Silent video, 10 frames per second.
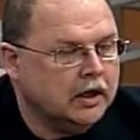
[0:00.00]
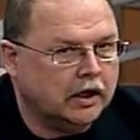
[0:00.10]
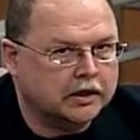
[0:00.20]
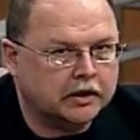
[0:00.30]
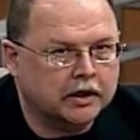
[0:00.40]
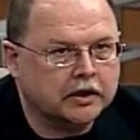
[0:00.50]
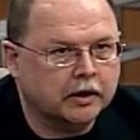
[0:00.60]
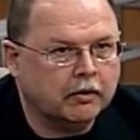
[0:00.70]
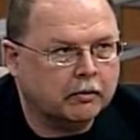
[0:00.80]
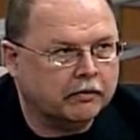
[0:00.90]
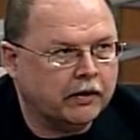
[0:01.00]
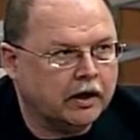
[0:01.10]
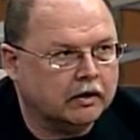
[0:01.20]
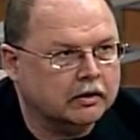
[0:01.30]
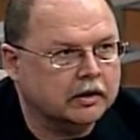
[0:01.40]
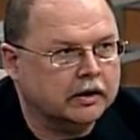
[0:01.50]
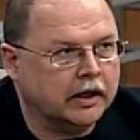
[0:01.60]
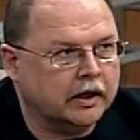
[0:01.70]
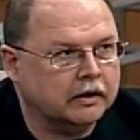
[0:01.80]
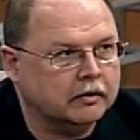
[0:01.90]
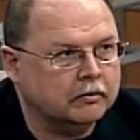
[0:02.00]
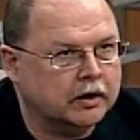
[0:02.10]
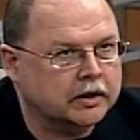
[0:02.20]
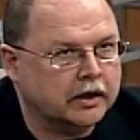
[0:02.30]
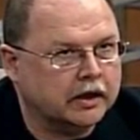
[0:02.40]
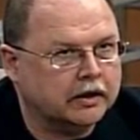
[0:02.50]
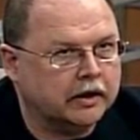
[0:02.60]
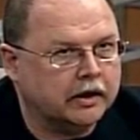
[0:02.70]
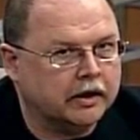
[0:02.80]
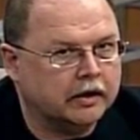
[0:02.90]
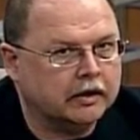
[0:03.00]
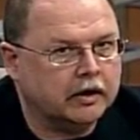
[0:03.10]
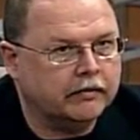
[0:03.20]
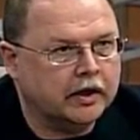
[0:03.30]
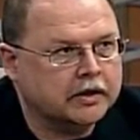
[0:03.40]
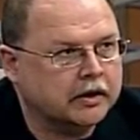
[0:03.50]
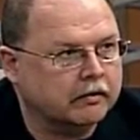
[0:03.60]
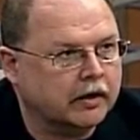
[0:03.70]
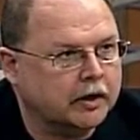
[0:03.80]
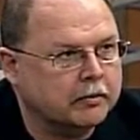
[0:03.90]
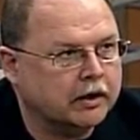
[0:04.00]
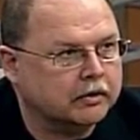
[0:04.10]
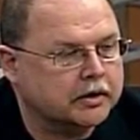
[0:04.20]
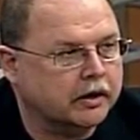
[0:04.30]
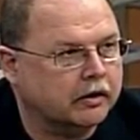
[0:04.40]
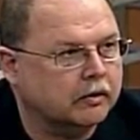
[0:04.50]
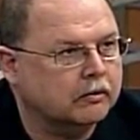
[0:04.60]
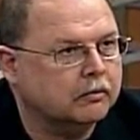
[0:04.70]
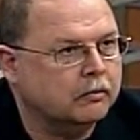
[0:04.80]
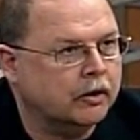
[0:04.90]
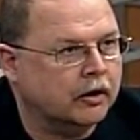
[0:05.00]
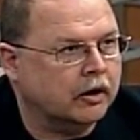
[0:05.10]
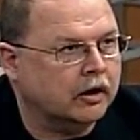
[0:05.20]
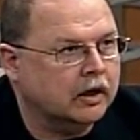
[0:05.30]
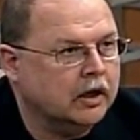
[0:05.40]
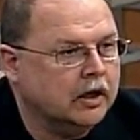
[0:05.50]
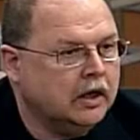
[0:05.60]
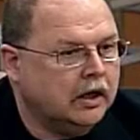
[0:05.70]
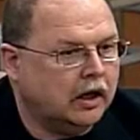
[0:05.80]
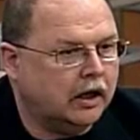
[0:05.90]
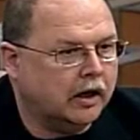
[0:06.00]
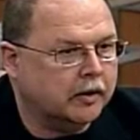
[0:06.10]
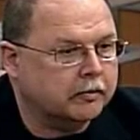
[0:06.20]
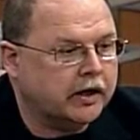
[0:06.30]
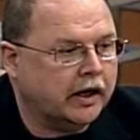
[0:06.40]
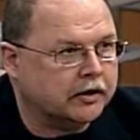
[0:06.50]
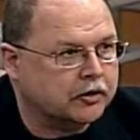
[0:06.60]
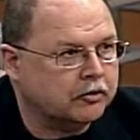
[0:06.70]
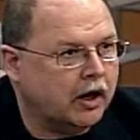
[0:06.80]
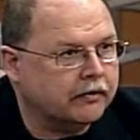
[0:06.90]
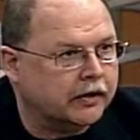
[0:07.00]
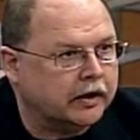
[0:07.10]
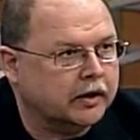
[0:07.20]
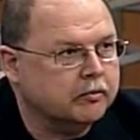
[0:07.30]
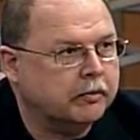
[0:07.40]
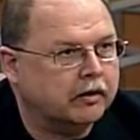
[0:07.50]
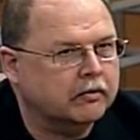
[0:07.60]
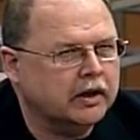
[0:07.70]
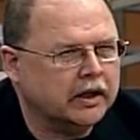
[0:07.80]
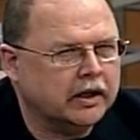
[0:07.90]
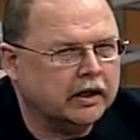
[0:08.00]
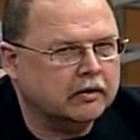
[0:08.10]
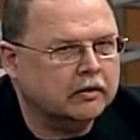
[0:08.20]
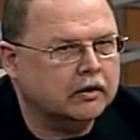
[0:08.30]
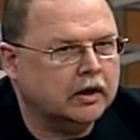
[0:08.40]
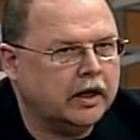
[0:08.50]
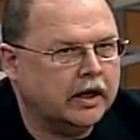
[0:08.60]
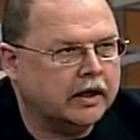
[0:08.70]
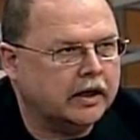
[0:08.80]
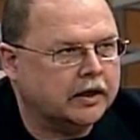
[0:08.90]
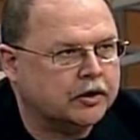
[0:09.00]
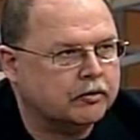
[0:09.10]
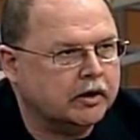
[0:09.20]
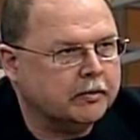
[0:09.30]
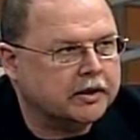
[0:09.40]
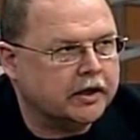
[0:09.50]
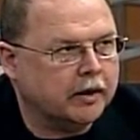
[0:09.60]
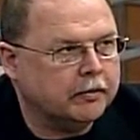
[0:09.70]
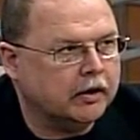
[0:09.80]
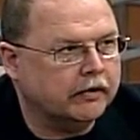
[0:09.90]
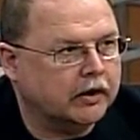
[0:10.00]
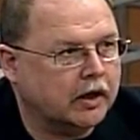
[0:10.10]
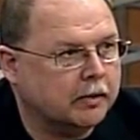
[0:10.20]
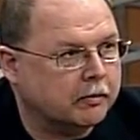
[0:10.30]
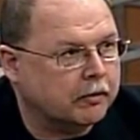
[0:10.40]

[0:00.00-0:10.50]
Essentially what we found was that the events at Redding Medical Center were catastrophic, but really an extreme example of a common